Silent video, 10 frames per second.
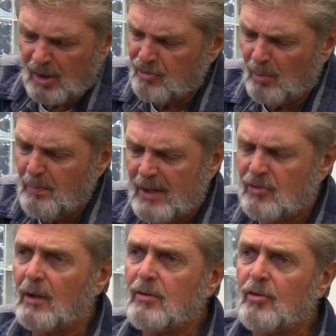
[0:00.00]
It's
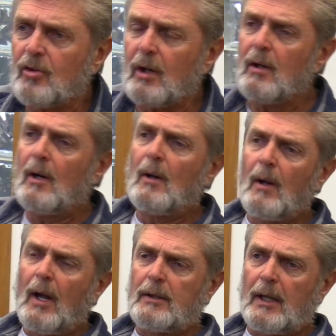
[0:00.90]
amazing to see
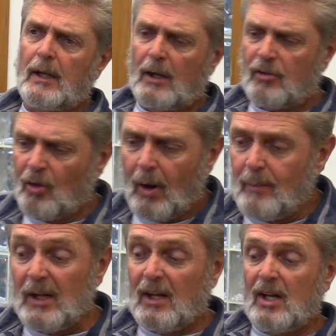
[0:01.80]
in there. So
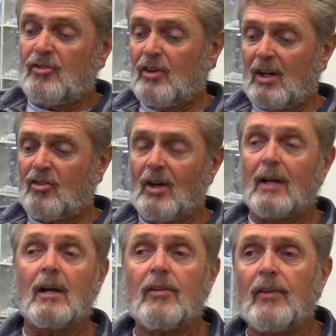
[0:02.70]
it's an
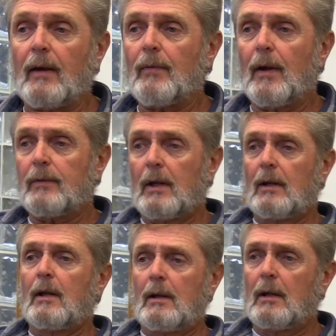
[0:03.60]
exciting thing.
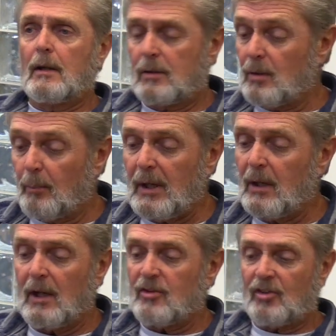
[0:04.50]
That to me
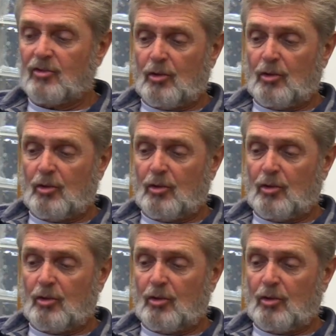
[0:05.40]
it is.